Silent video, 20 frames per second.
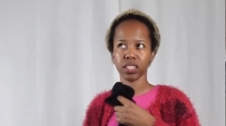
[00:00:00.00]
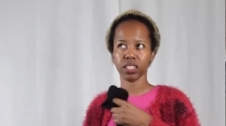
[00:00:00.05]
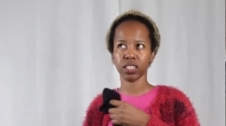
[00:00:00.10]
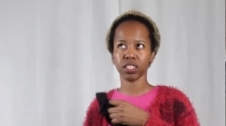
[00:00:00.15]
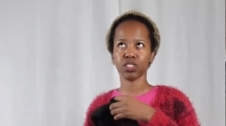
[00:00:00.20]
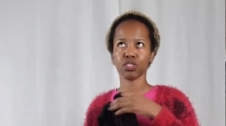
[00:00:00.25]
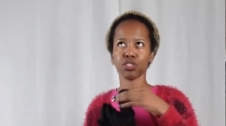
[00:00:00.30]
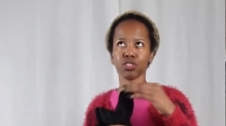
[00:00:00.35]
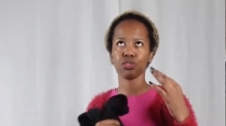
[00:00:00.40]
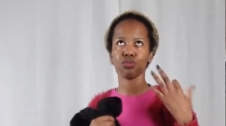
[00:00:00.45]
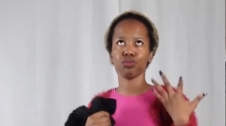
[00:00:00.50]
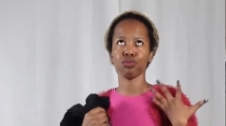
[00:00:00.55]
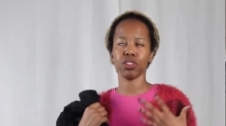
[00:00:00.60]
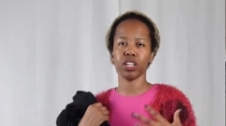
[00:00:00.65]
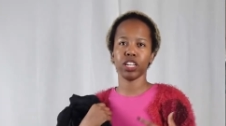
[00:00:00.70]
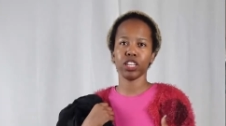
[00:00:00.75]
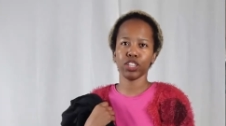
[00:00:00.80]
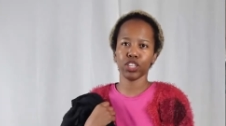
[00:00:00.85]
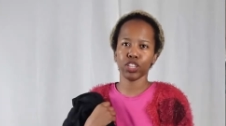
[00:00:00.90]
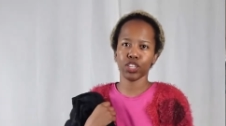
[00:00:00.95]
It's just
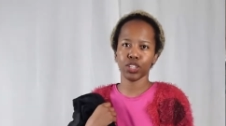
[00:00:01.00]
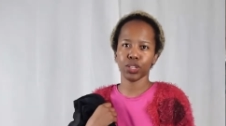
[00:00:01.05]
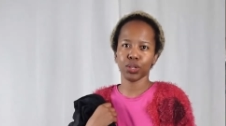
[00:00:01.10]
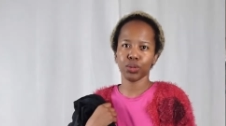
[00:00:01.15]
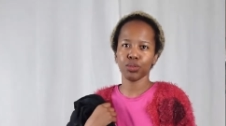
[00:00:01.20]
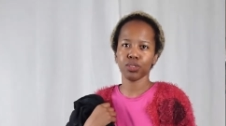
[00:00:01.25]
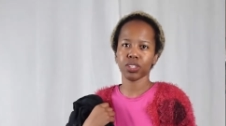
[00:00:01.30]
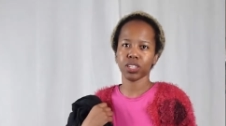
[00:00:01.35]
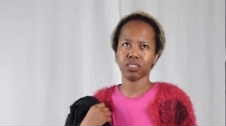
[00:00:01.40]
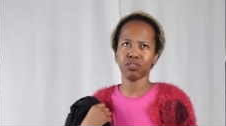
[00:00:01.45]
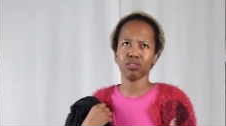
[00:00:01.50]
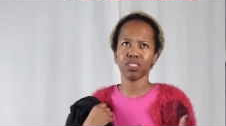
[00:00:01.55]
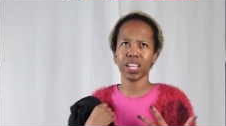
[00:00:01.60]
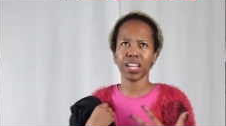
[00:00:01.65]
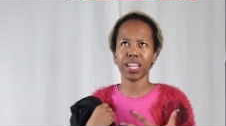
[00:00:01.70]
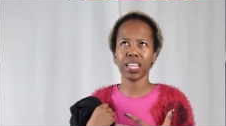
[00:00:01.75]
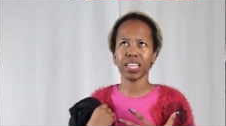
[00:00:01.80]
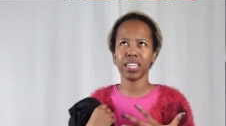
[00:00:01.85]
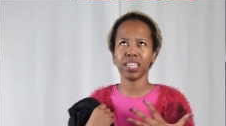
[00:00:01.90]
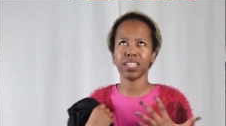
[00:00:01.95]
really cute and
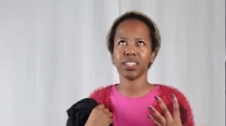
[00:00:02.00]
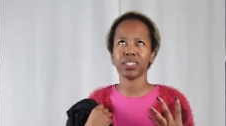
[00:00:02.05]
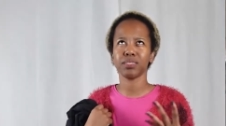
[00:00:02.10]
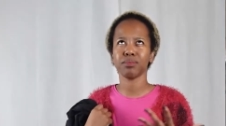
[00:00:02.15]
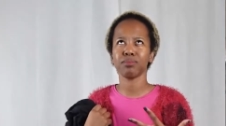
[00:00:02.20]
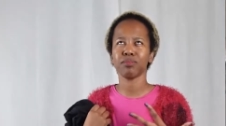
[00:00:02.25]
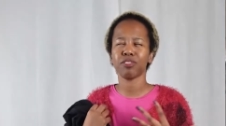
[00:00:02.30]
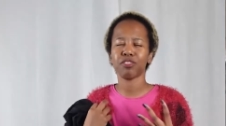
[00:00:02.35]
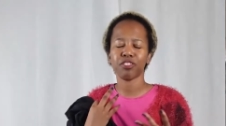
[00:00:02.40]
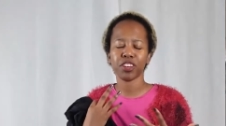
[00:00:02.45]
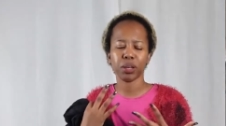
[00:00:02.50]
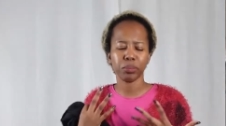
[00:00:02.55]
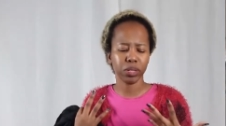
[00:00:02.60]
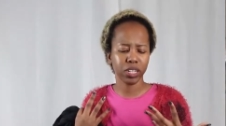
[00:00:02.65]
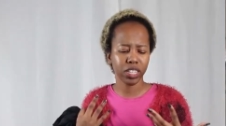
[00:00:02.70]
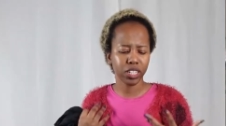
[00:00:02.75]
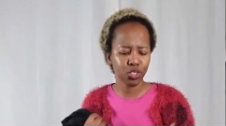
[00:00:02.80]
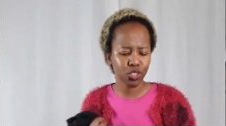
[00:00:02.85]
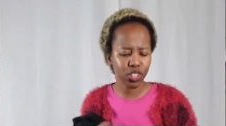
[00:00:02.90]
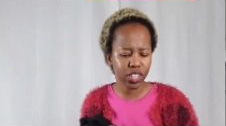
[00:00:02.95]
really um,
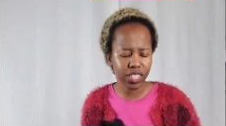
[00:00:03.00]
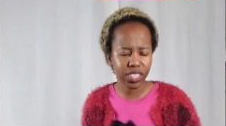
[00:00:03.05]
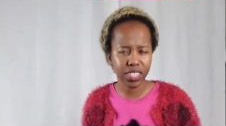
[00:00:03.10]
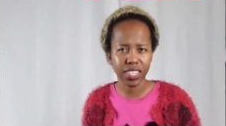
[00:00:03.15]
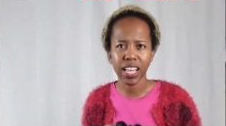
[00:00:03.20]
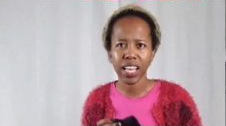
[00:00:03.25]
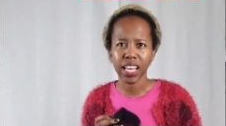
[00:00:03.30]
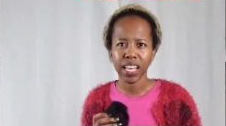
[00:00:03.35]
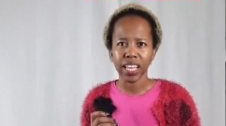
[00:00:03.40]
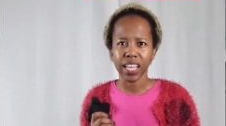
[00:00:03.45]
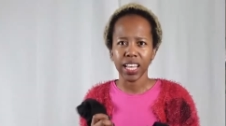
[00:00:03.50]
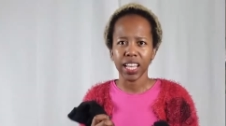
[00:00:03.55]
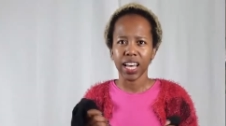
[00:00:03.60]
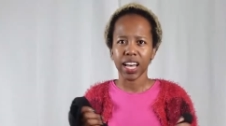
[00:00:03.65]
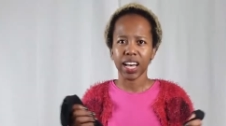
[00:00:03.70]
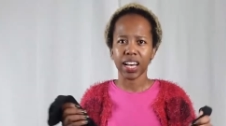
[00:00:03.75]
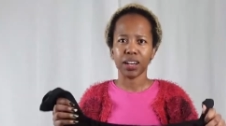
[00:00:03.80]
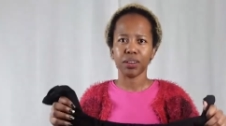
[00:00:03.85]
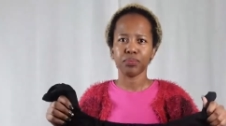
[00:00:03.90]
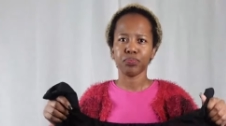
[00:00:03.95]
feminine dress
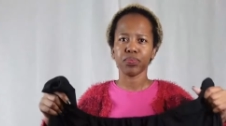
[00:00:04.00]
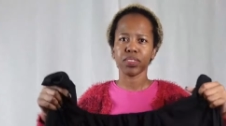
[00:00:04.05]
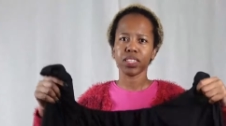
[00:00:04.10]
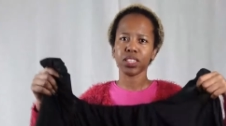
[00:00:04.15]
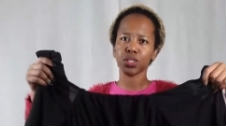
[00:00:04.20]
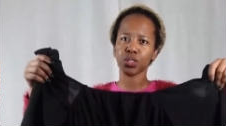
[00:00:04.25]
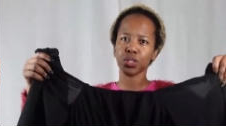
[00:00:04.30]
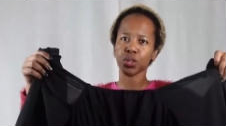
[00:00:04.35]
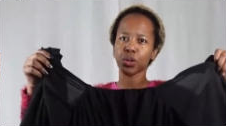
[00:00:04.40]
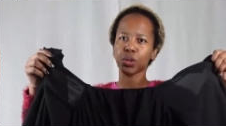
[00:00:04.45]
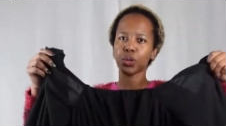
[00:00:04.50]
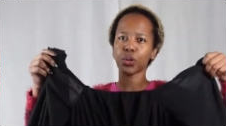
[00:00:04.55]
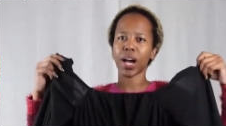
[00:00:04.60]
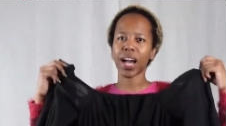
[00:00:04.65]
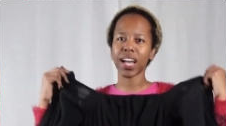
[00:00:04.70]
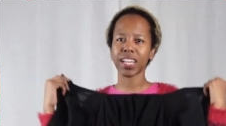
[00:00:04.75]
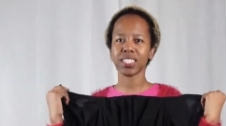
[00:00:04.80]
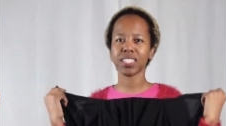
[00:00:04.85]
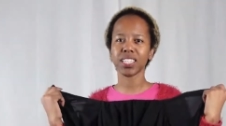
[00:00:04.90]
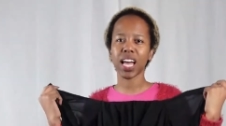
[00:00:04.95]
um, so
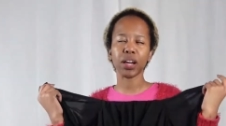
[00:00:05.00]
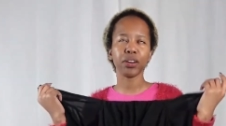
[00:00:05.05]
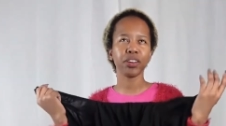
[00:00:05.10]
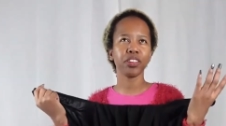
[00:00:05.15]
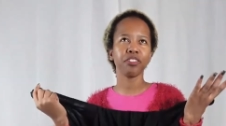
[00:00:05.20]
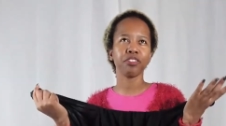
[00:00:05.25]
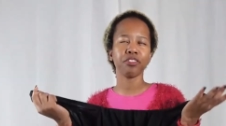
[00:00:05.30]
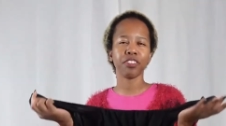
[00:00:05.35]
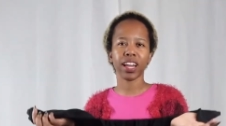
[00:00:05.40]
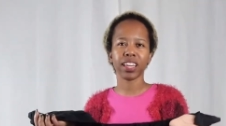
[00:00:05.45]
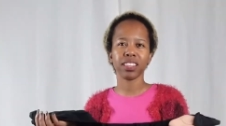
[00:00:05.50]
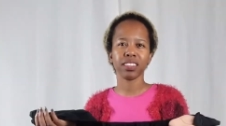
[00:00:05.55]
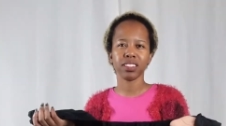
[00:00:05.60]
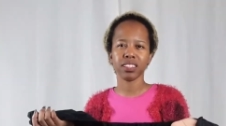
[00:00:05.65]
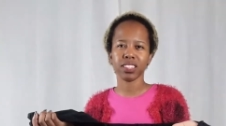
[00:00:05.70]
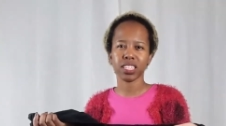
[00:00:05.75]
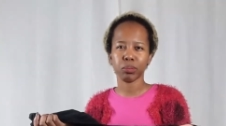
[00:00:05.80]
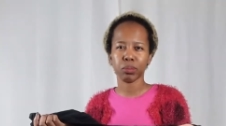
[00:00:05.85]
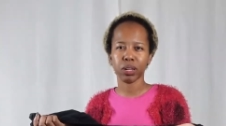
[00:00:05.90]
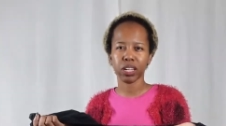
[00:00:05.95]
I, I couldn't find a
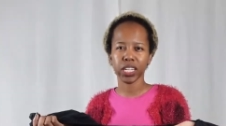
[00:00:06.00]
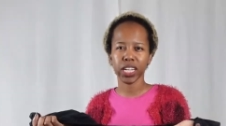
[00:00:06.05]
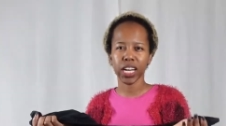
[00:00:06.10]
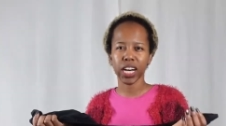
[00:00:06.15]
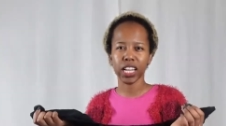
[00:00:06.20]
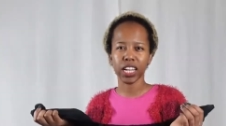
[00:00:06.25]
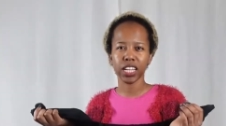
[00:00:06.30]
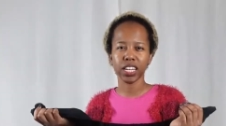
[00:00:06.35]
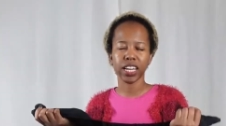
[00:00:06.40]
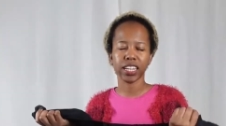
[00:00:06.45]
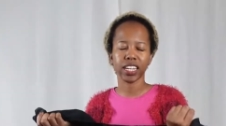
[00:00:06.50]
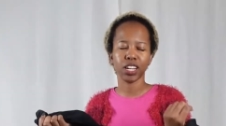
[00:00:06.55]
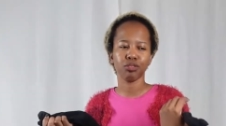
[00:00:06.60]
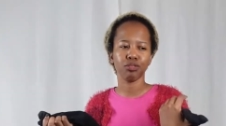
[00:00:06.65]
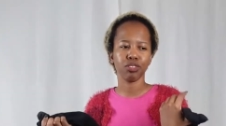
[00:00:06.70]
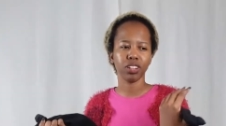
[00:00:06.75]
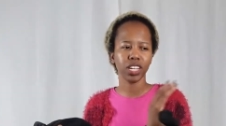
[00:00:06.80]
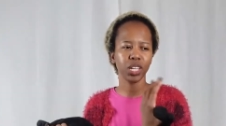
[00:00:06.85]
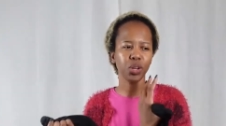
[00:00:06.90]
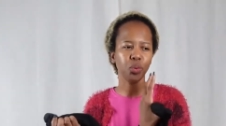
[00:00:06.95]
similar color and I
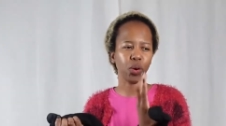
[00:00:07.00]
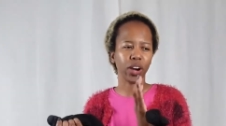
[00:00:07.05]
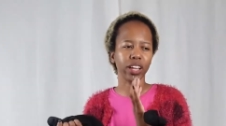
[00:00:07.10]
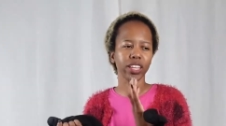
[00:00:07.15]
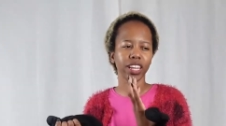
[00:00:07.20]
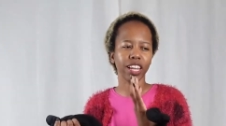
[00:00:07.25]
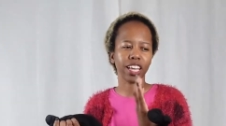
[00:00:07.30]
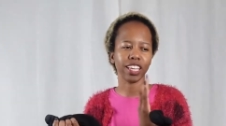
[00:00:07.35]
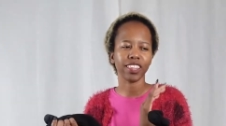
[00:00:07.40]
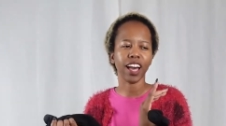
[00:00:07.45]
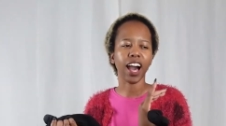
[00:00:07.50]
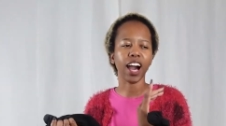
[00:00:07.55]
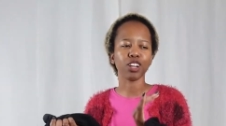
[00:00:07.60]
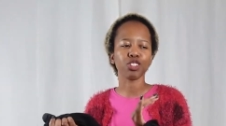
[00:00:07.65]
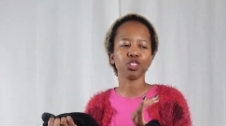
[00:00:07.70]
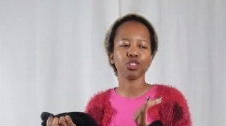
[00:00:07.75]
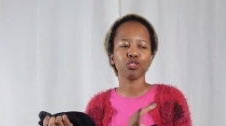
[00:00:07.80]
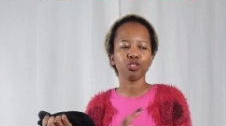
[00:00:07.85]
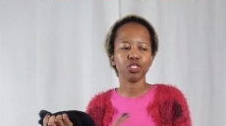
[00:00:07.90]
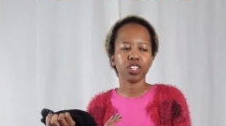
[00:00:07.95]
really wanted like the
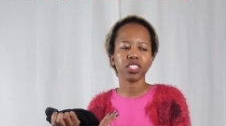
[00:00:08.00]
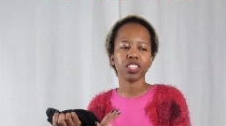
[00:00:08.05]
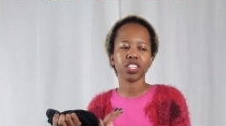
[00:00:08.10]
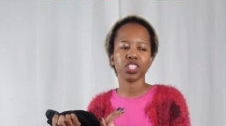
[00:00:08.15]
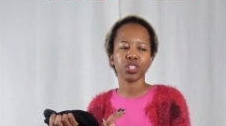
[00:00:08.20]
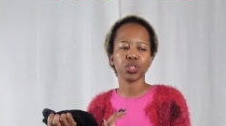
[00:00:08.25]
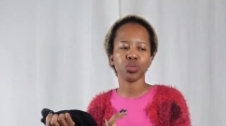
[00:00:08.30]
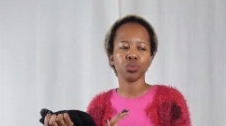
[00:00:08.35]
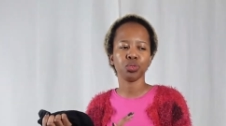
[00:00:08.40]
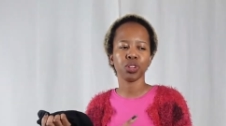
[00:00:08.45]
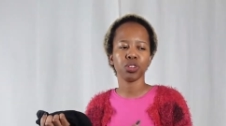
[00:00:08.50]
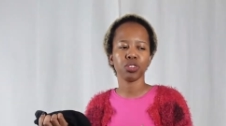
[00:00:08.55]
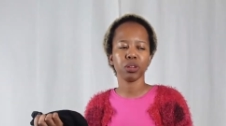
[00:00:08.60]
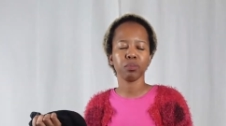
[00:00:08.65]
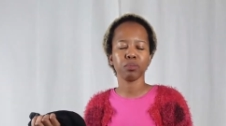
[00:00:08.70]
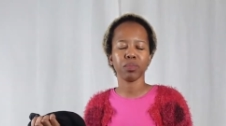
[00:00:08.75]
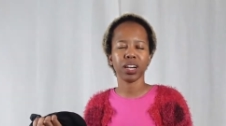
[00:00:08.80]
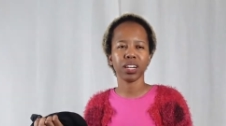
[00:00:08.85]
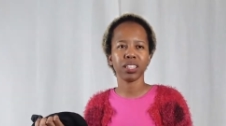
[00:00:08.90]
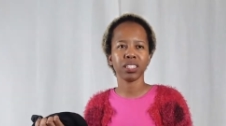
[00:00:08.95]
actual dress that she's
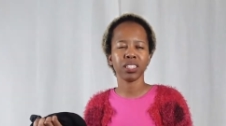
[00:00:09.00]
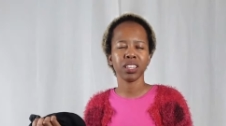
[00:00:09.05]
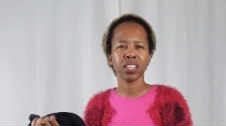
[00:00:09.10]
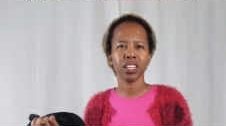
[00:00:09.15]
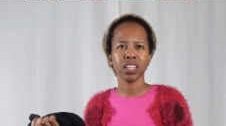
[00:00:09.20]
wearing but